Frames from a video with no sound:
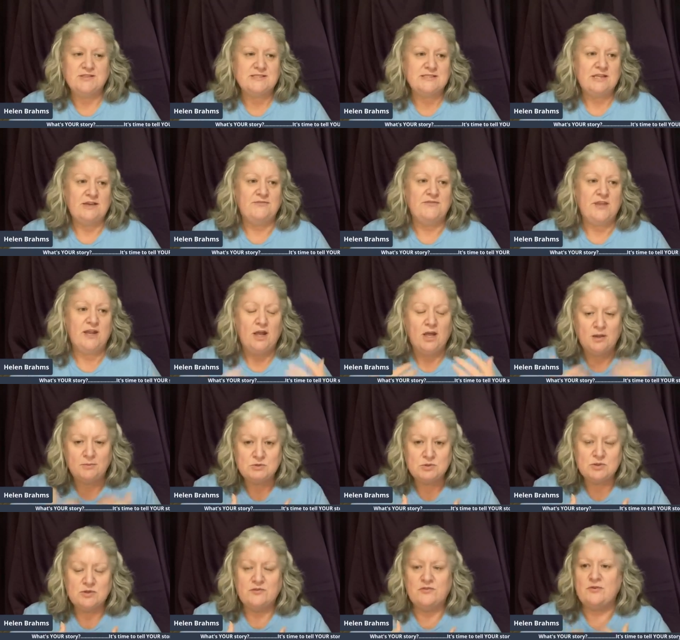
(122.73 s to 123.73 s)
the stuff that
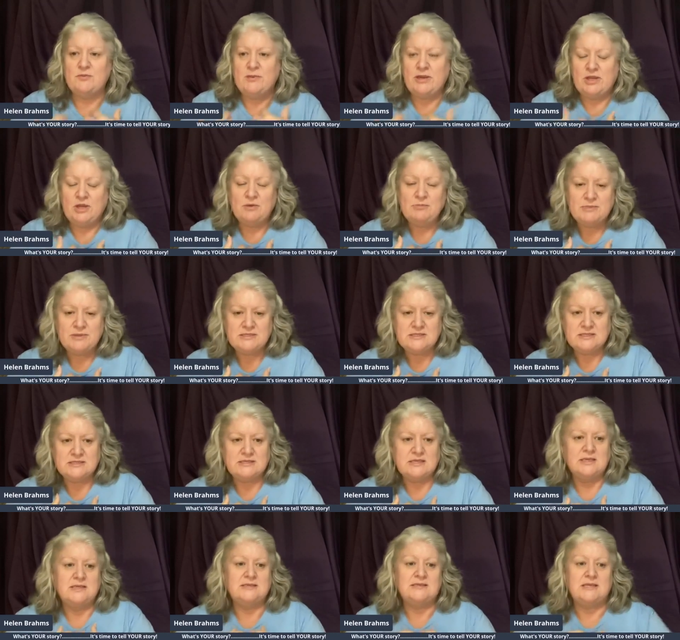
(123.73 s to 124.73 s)
I'm doing for my own
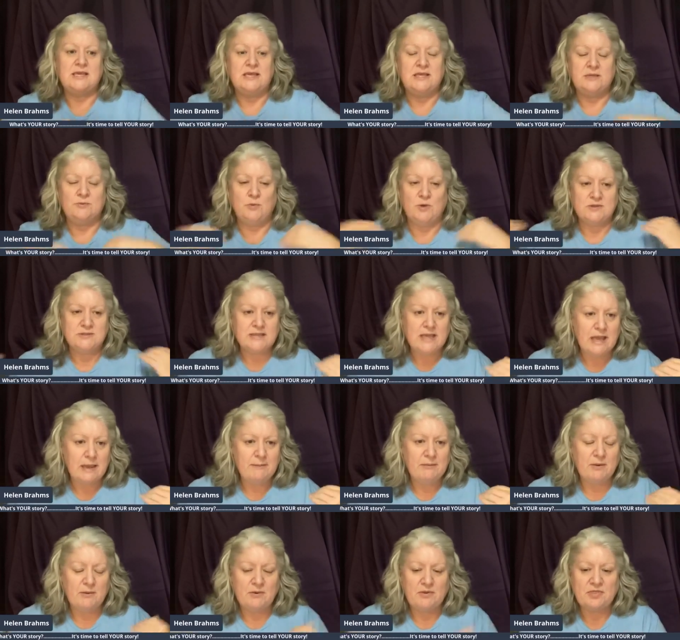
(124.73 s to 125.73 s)
businesses and what's
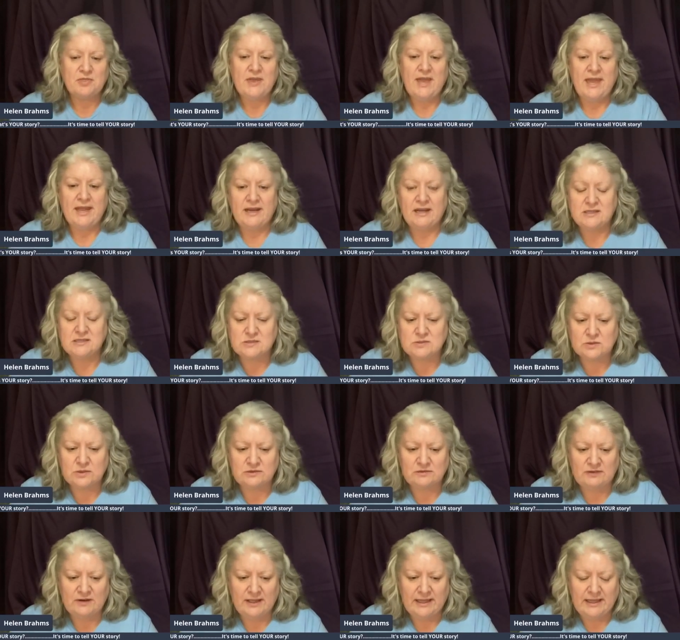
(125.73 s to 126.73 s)
coming with that. It's sort
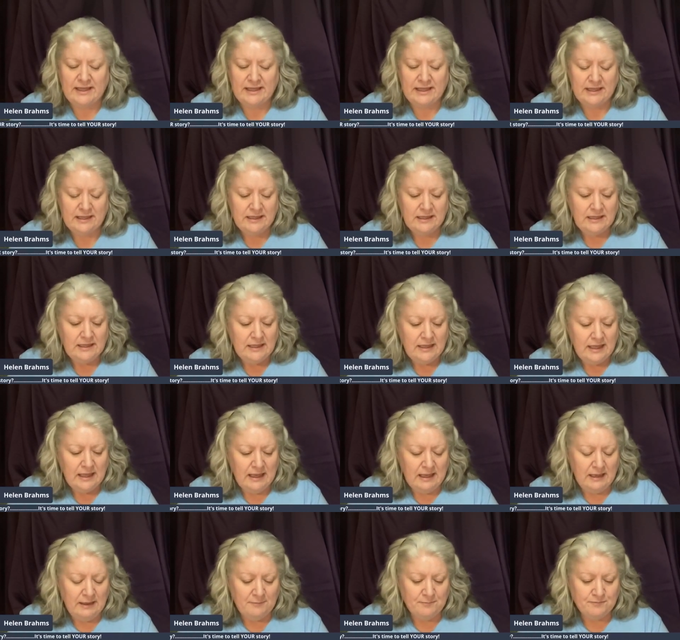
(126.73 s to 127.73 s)
of like,
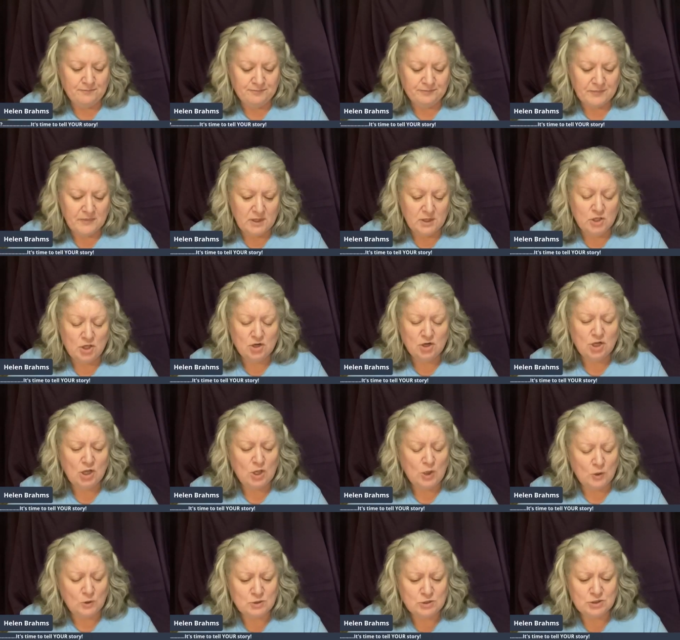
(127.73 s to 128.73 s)
not
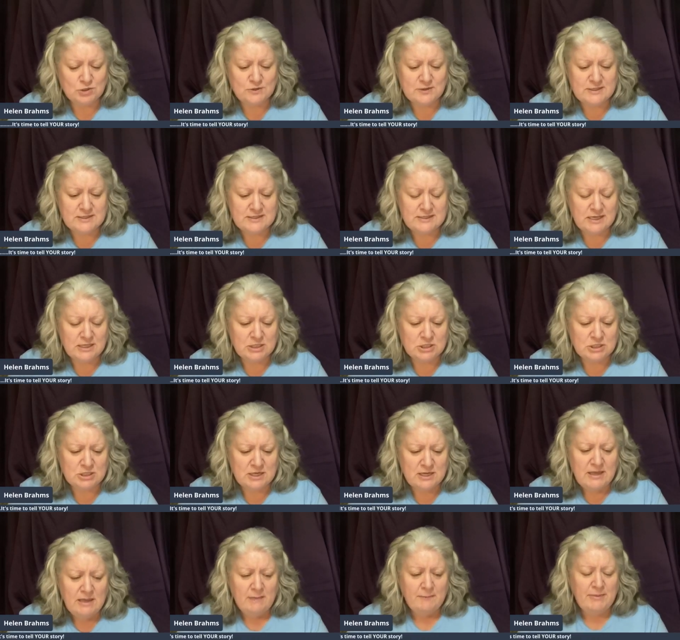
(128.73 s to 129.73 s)
closure as such,
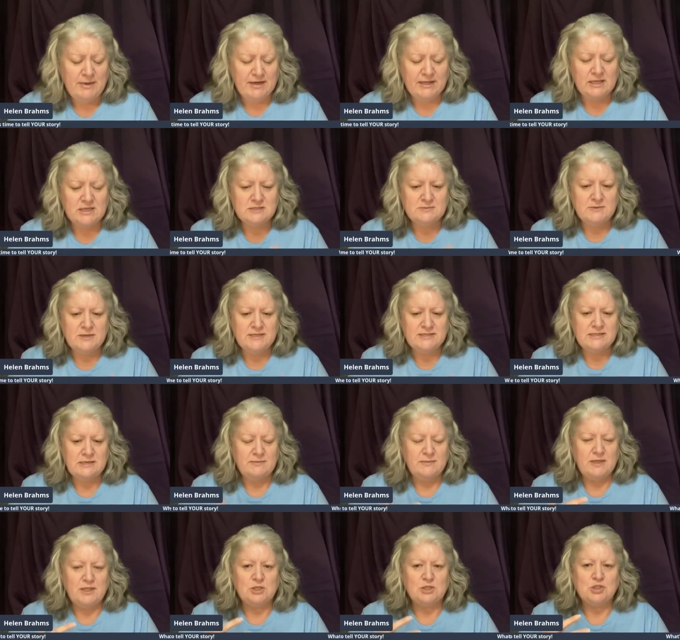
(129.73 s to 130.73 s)
but it gives me
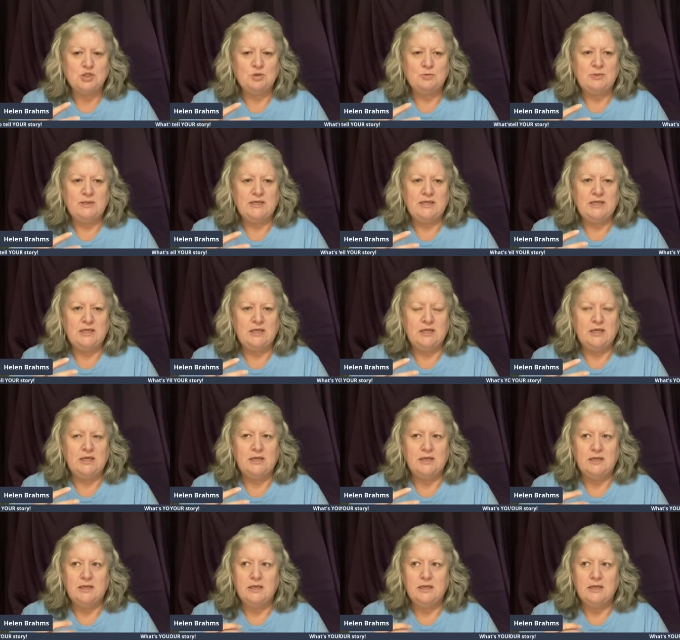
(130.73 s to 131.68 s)
something to be,